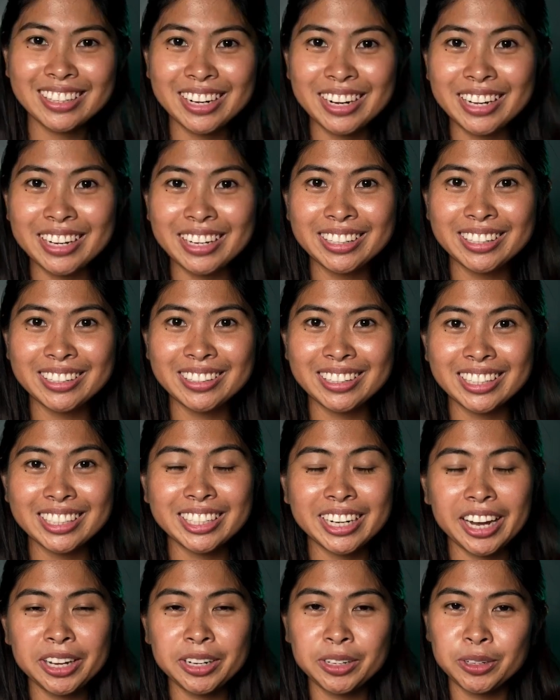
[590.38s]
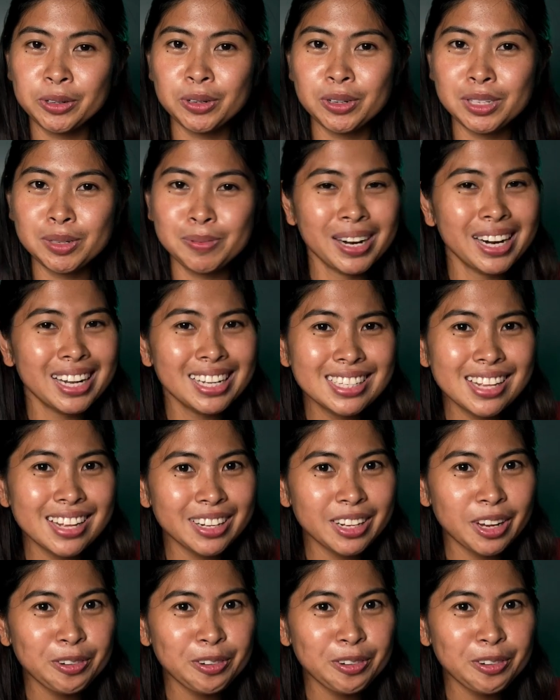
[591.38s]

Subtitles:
DJI drones, but it's not